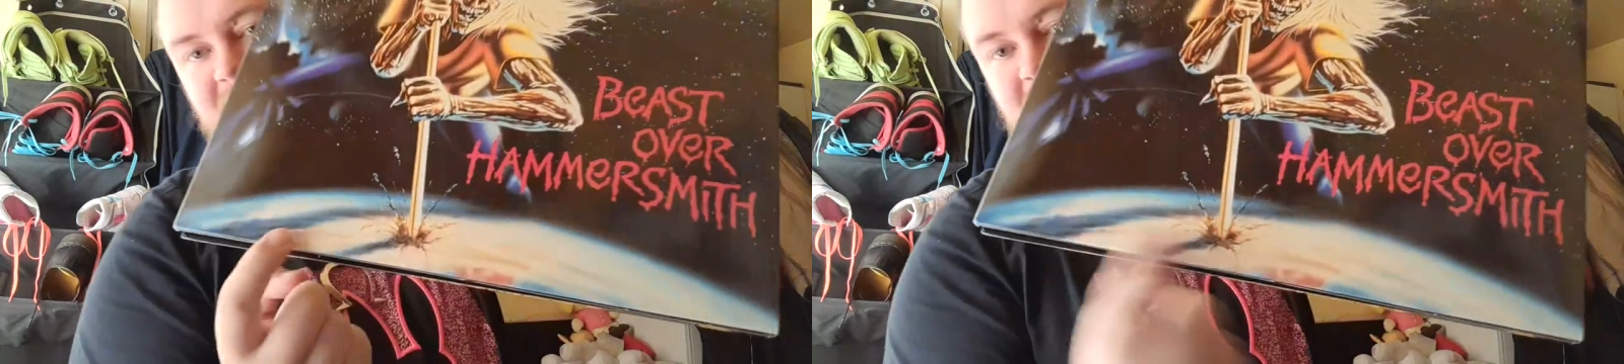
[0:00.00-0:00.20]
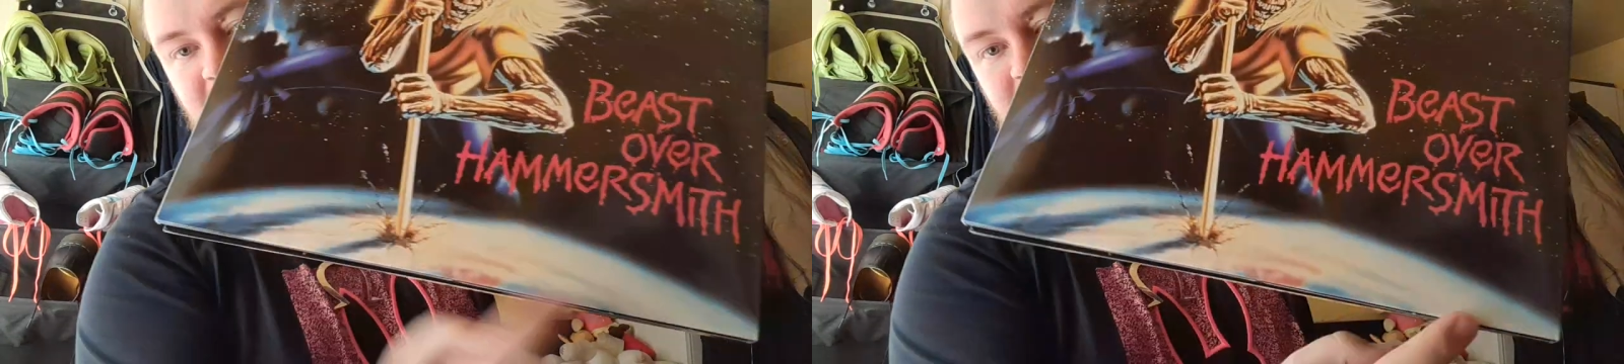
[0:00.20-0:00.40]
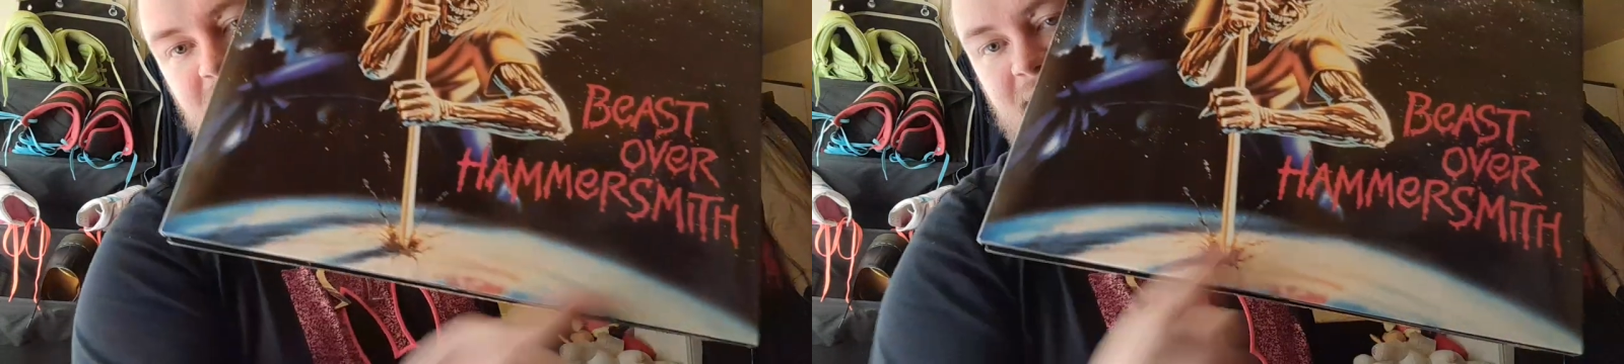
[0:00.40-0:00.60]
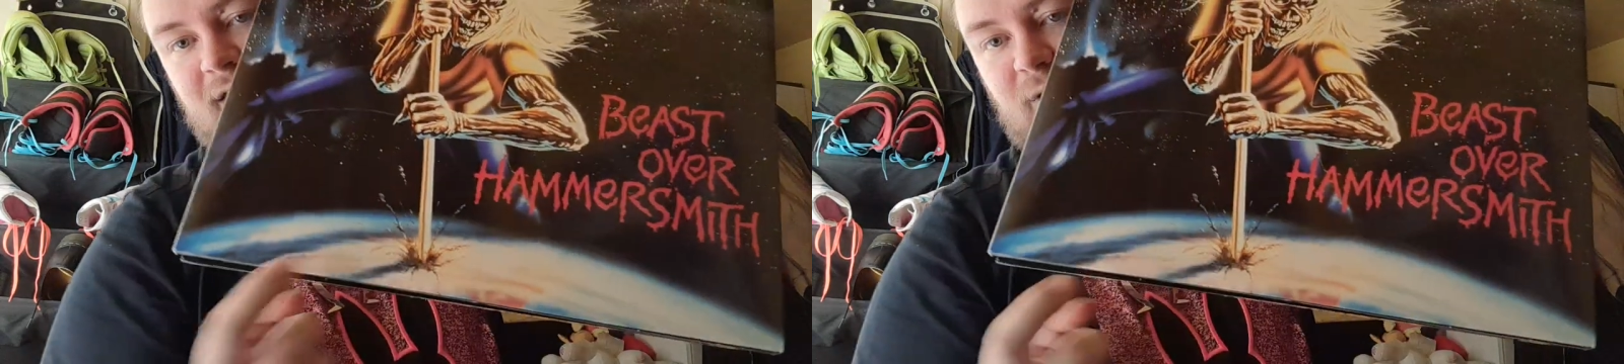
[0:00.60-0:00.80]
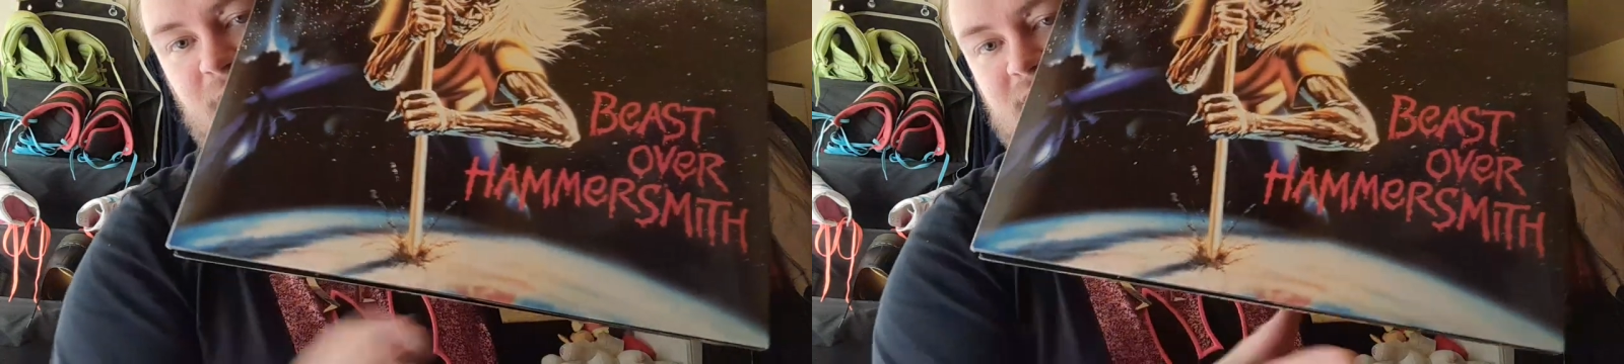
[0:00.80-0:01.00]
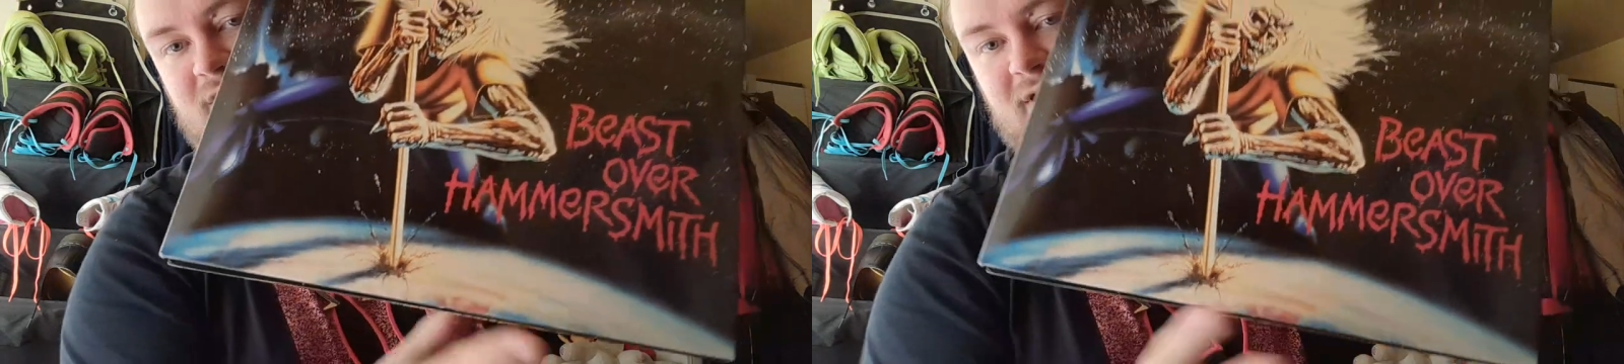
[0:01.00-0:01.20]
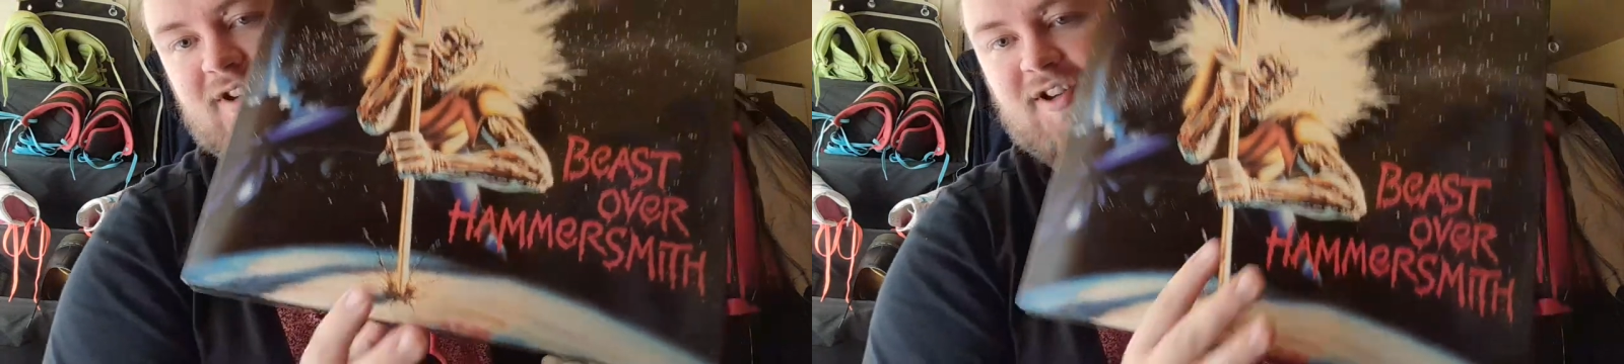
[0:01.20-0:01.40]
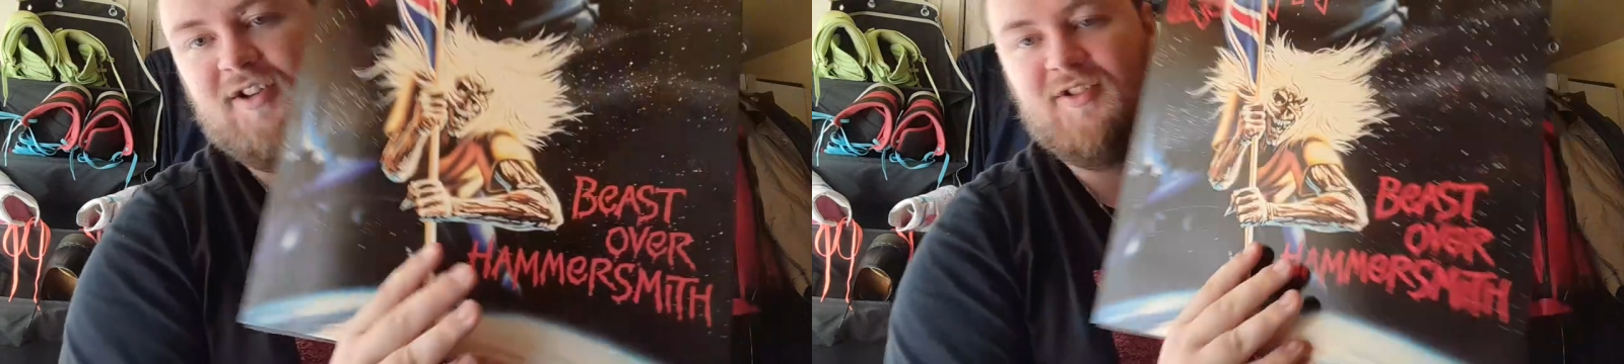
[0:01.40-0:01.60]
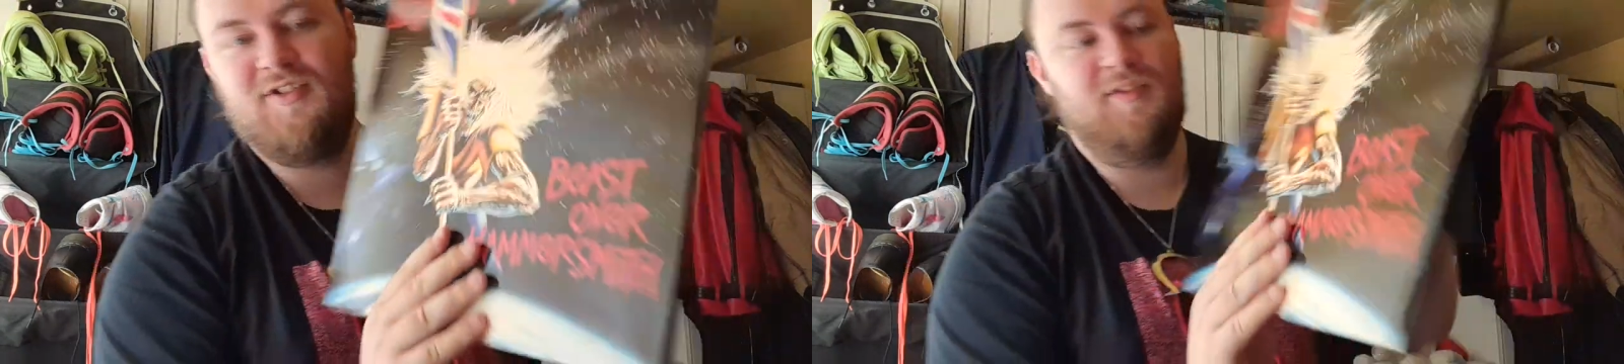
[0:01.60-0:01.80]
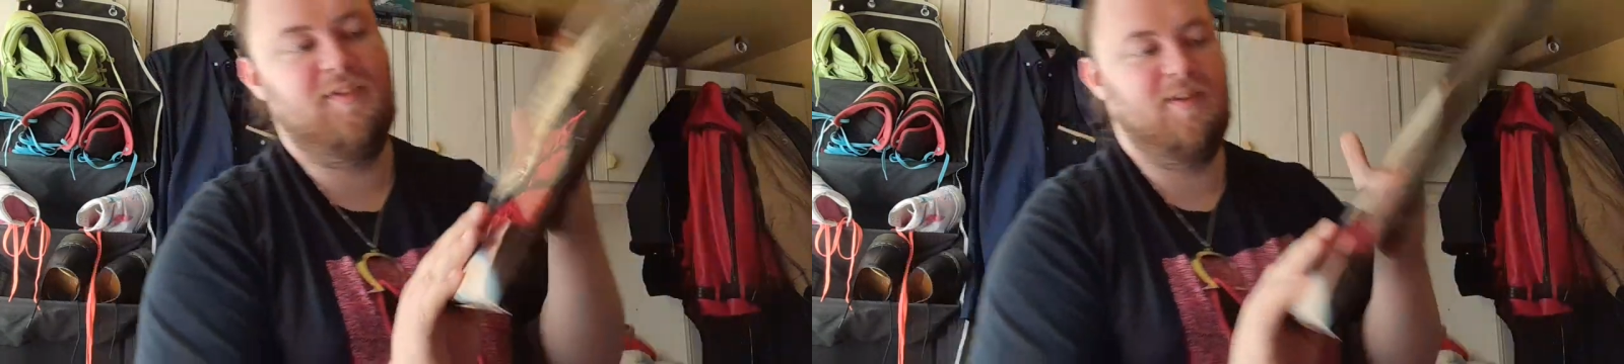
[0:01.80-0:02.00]
the earth looks and
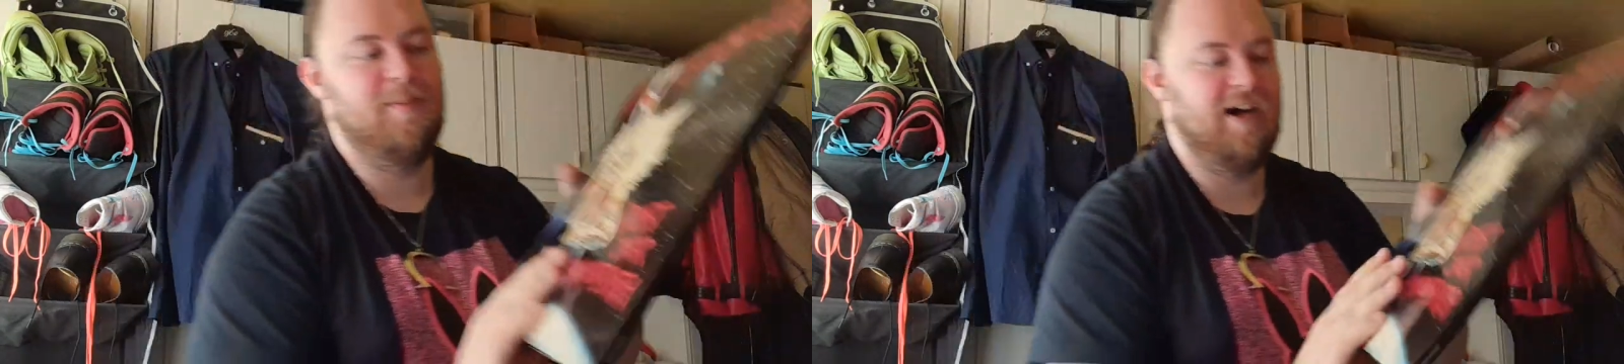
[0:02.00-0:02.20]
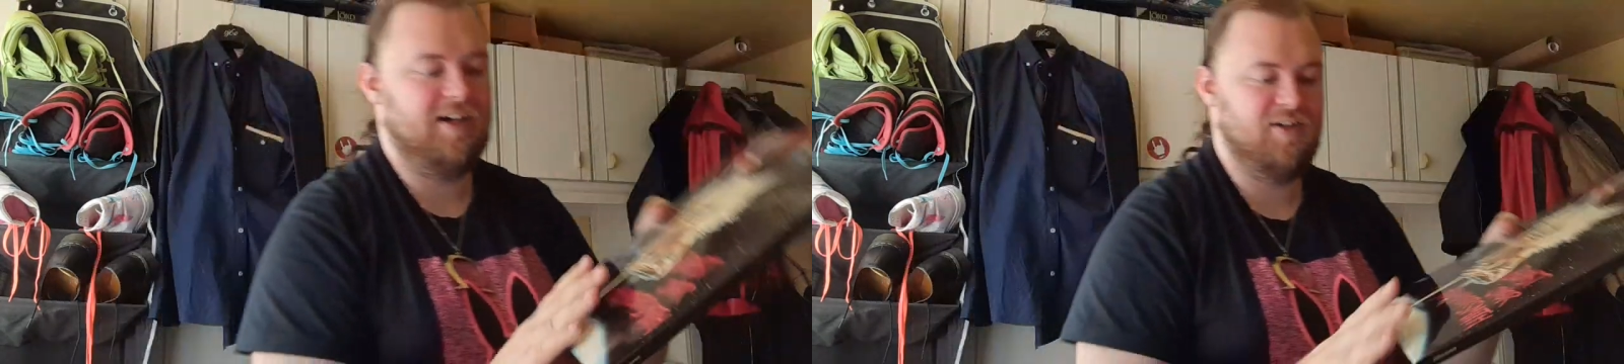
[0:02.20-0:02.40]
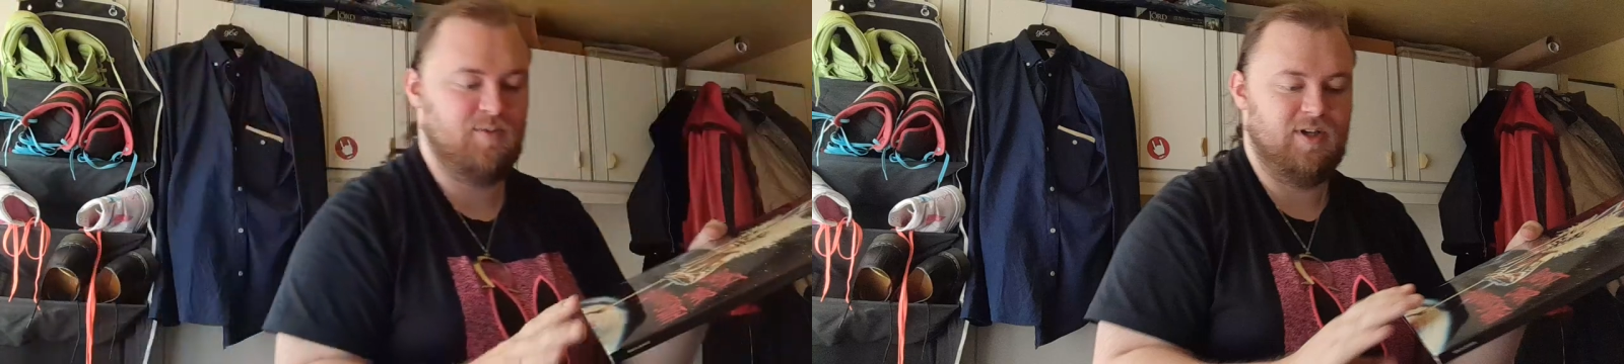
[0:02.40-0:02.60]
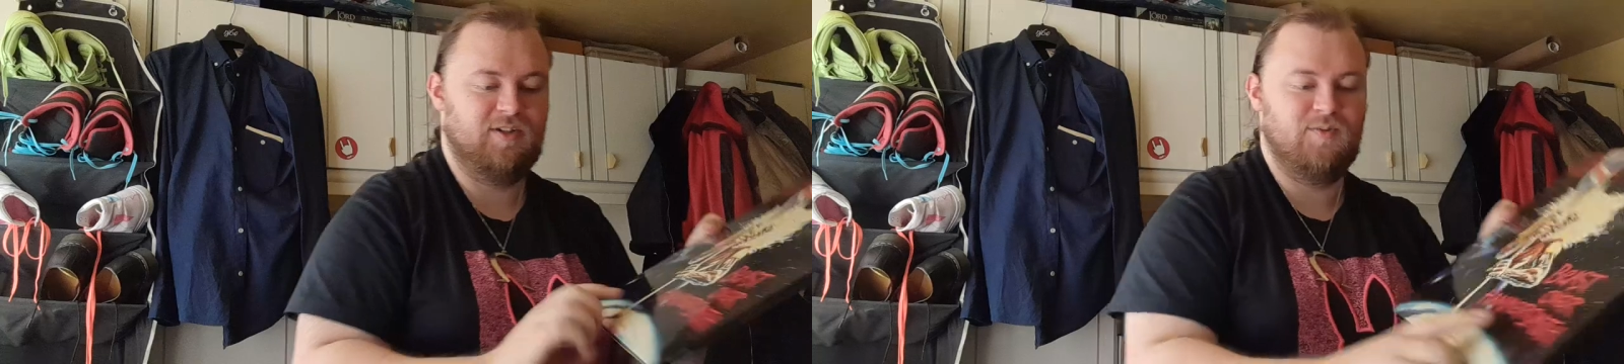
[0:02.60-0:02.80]
stuff on the back as well,